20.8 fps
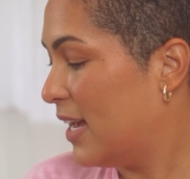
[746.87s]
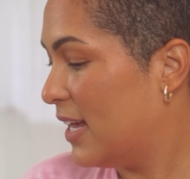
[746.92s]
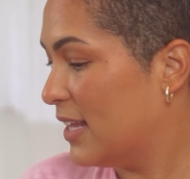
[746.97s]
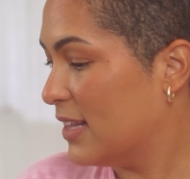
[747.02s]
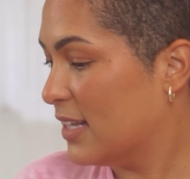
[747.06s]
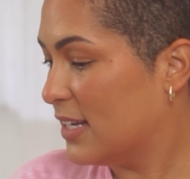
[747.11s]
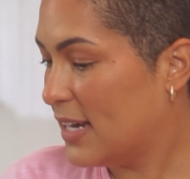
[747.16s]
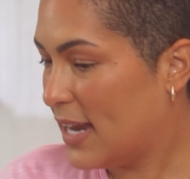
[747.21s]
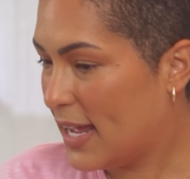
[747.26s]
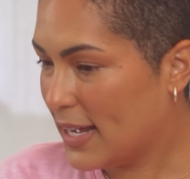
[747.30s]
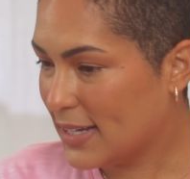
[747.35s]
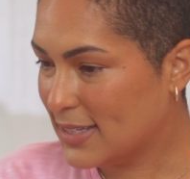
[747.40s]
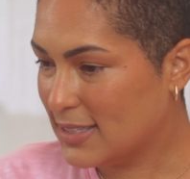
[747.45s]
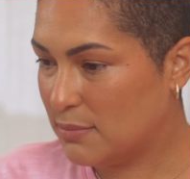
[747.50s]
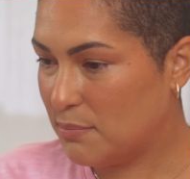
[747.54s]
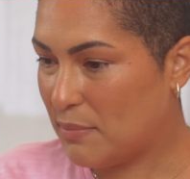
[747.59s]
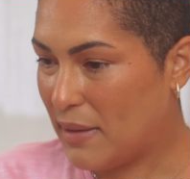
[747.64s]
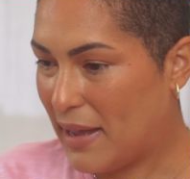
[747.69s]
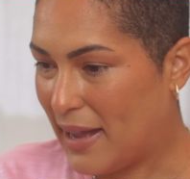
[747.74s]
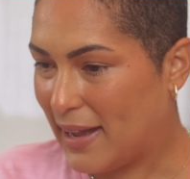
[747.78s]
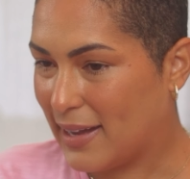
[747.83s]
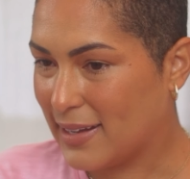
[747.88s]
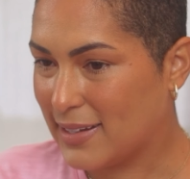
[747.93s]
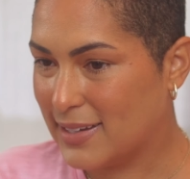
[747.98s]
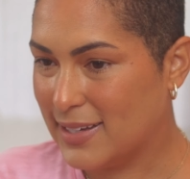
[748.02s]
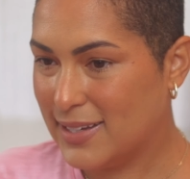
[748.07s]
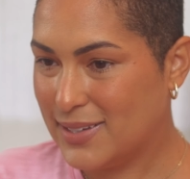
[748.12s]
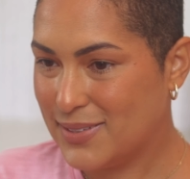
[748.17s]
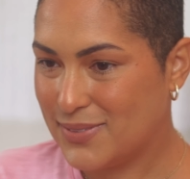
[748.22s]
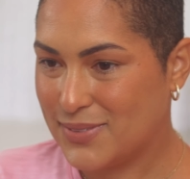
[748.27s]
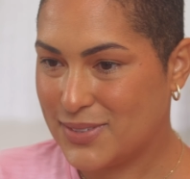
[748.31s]
And the next
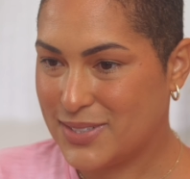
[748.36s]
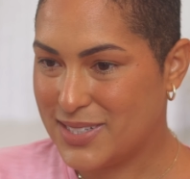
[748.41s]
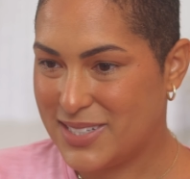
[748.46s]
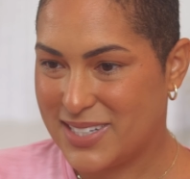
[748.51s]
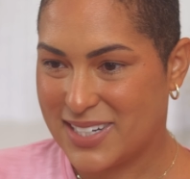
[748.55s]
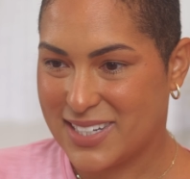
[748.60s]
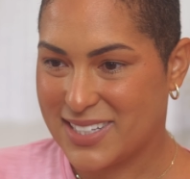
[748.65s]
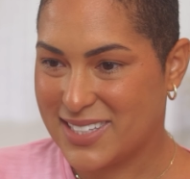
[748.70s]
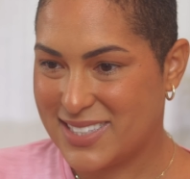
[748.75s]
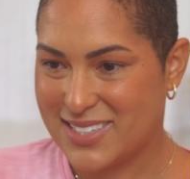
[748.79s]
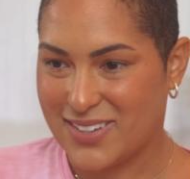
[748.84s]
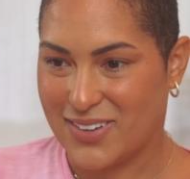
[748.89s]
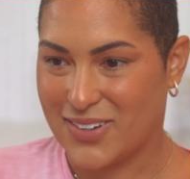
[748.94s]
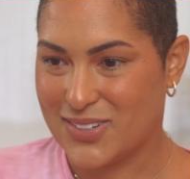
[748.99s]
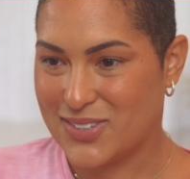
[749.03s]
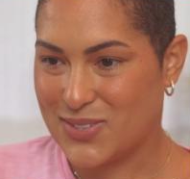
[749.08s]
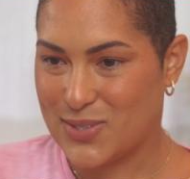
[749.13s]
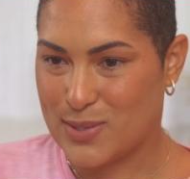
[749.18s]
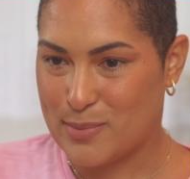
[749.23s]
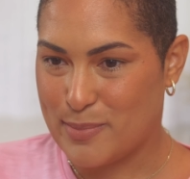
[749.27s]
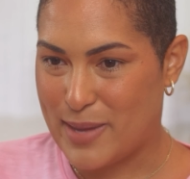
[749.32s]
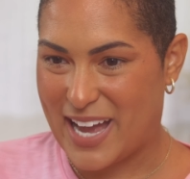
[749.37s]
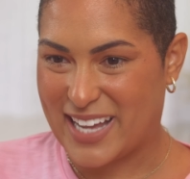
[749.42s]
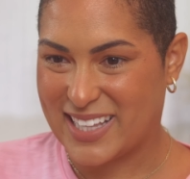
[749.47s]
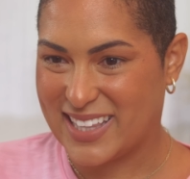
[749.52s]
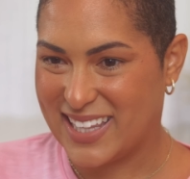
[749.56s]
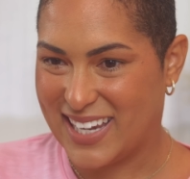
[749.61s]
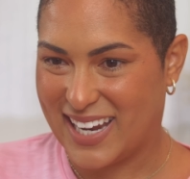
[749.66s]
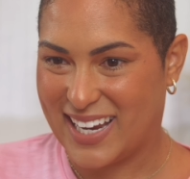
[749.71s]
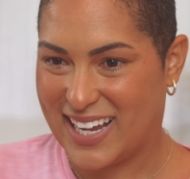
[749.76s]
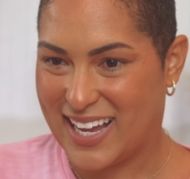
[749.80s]
bag was just also a bag
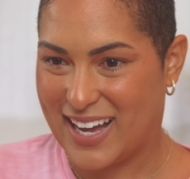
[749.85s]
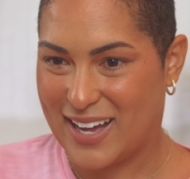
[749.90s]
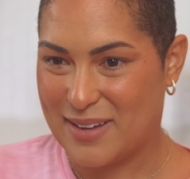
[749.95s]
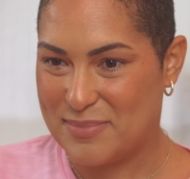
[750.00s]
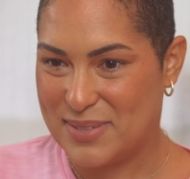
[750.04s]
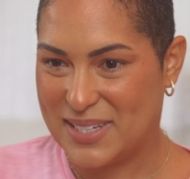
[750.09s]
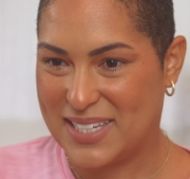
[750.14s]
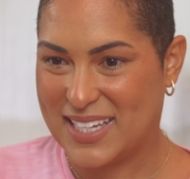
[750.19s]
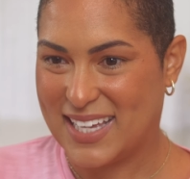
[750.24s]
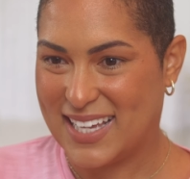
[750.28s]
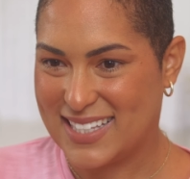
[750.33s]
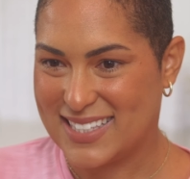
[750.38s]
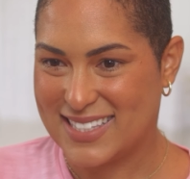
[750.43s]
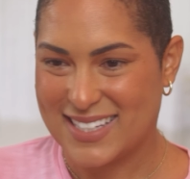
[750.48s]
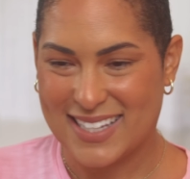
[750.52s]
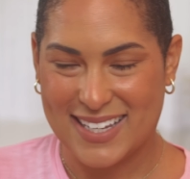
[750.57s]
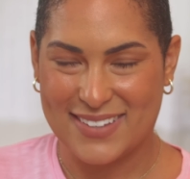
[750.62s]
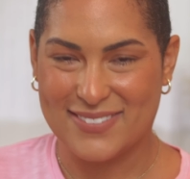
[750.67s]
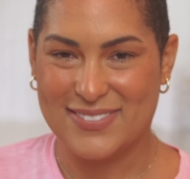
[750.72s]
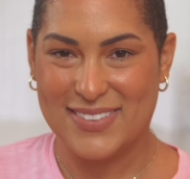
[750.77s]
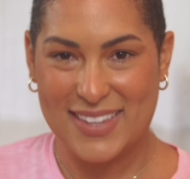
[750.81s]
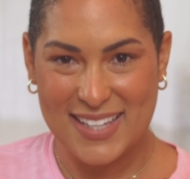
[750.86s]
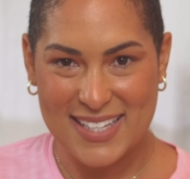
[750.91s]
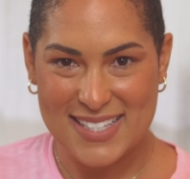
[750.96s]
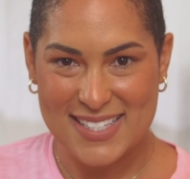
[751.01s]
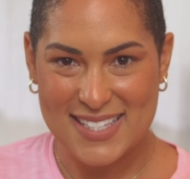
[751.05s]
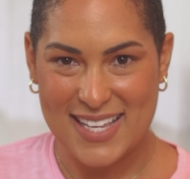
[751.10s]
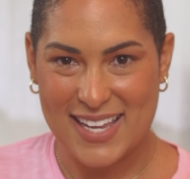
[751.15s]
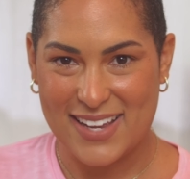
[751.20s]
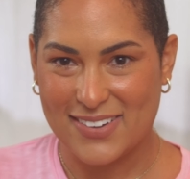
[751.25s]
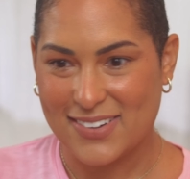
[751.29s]
that I got because of the
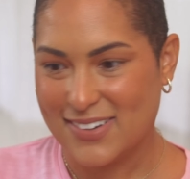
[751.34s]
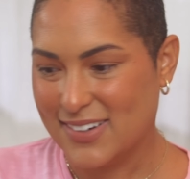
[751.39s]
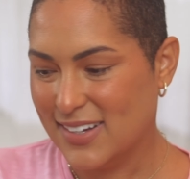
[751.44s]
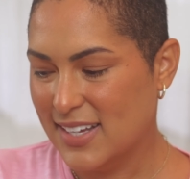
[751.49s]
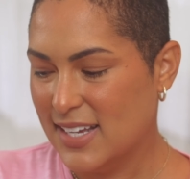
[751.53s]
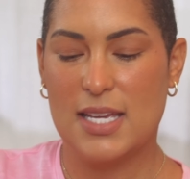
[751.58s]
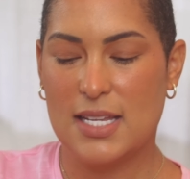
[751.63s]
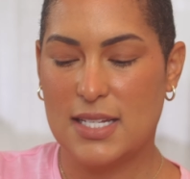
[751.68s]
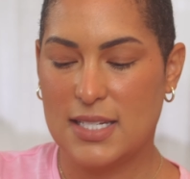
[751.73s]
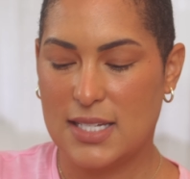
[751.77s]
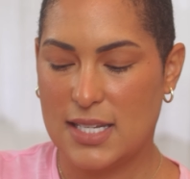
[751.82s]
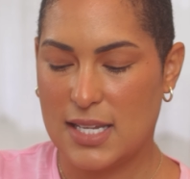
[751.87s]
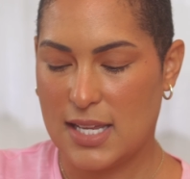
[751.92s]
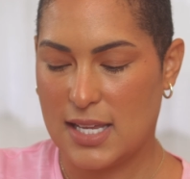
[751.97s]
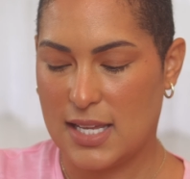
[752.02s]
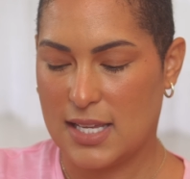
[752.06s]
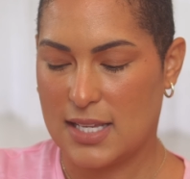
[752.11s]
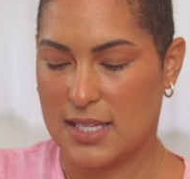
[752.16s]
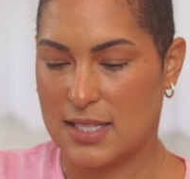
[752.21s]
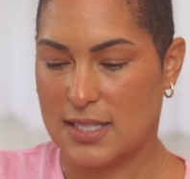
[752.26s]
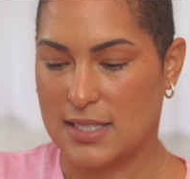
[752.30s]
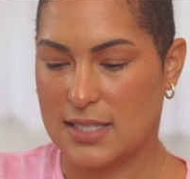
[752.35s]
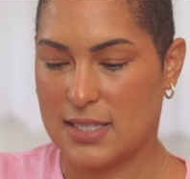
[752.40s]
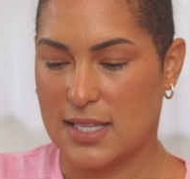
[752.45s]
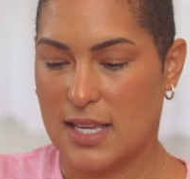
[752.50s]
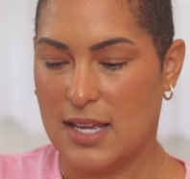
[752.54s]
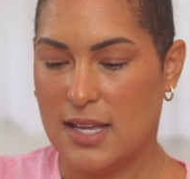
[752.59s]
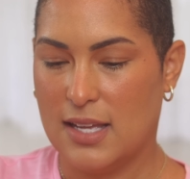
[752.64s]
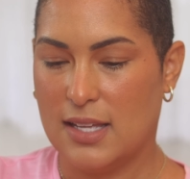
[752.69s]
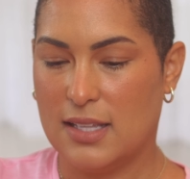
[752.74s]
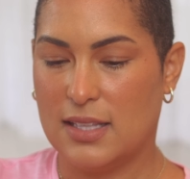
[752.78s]
sale. It is
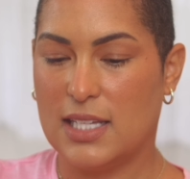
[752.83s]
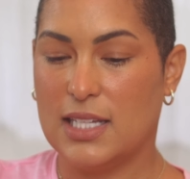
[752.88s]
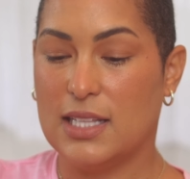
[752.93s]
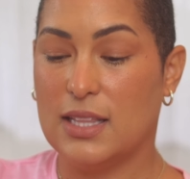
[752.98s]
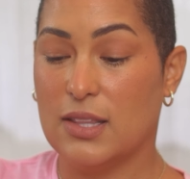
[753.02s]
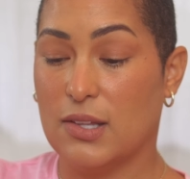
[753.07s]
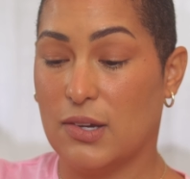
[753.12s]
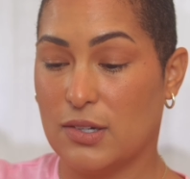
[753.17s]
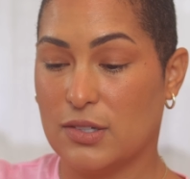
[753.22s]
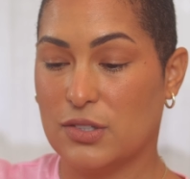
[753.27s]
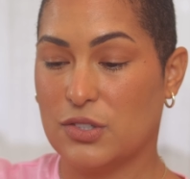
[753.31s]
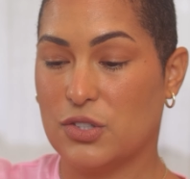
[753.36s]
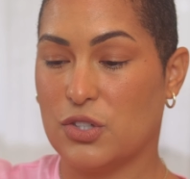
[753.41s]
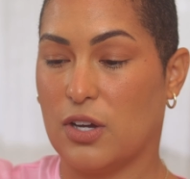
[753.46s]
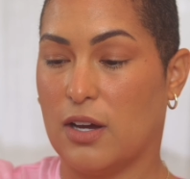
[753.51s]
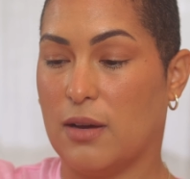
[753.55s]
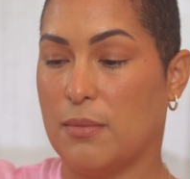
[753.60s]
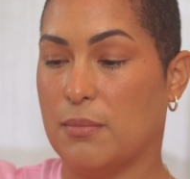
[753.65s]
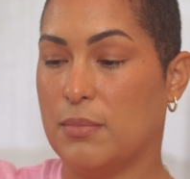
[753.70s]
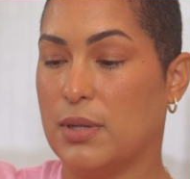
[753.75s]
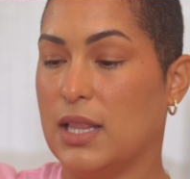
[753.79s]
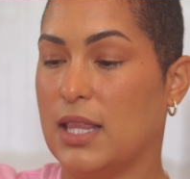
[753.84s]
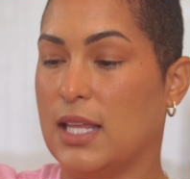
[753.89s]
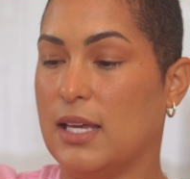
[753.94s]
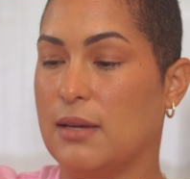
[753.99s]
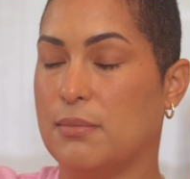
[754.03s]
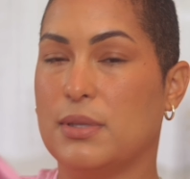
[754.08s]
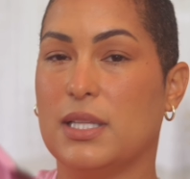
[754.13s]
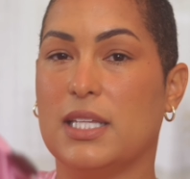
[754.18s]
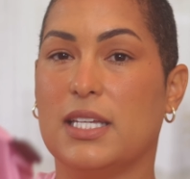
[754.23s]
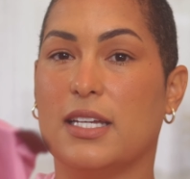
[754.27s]
the Longchamp
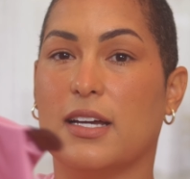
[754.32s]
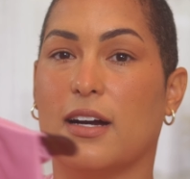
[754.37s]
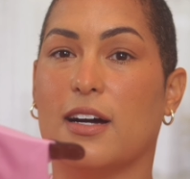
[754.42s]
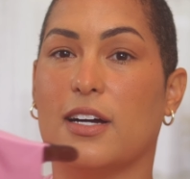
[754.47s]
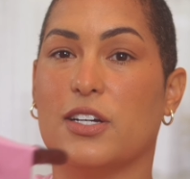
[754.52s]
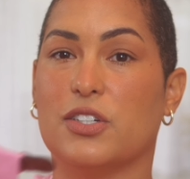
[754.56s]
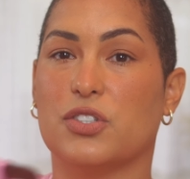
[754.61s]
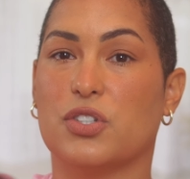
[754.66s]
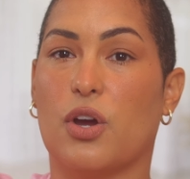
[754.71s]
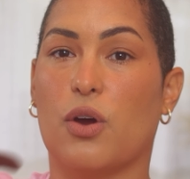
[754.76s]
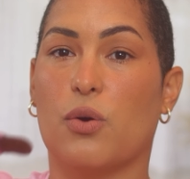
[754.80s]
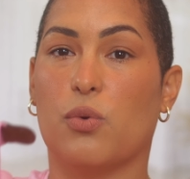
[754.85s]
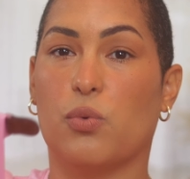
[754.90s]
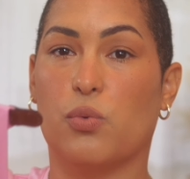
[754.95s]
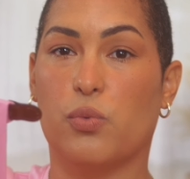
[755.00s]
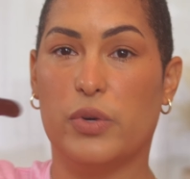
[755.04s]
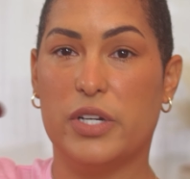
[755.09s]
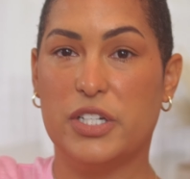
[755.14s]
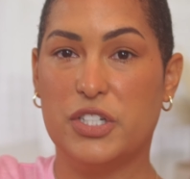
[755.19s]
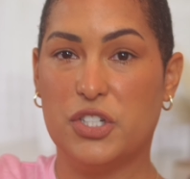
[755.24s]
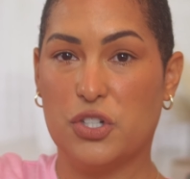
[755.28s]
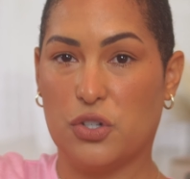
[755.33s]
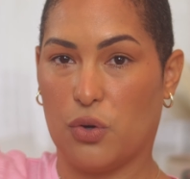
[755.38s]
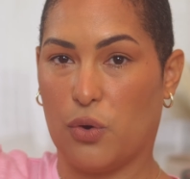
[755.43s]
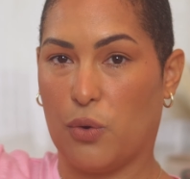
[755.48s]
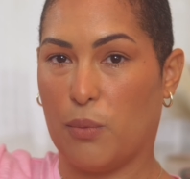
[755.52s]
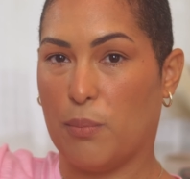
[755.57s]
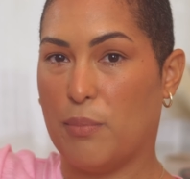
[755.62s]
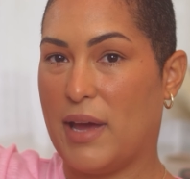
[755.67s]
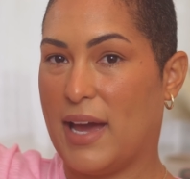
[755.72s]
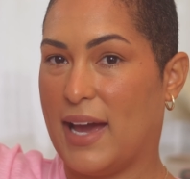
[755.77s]
Le Pliage
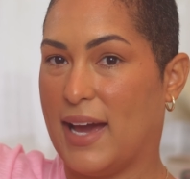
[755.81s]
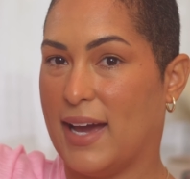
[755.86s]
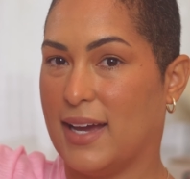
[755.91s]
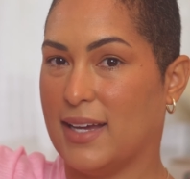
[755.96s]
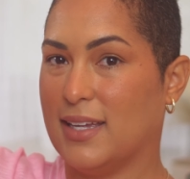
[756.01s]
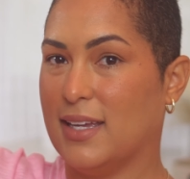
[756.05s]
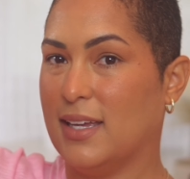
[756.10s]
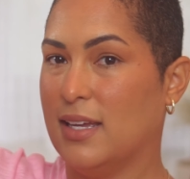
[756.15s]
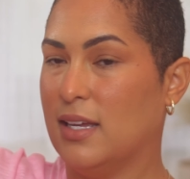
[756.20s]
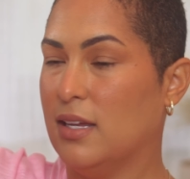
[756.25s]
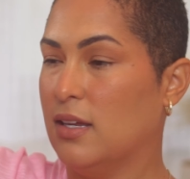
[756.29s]
original bag,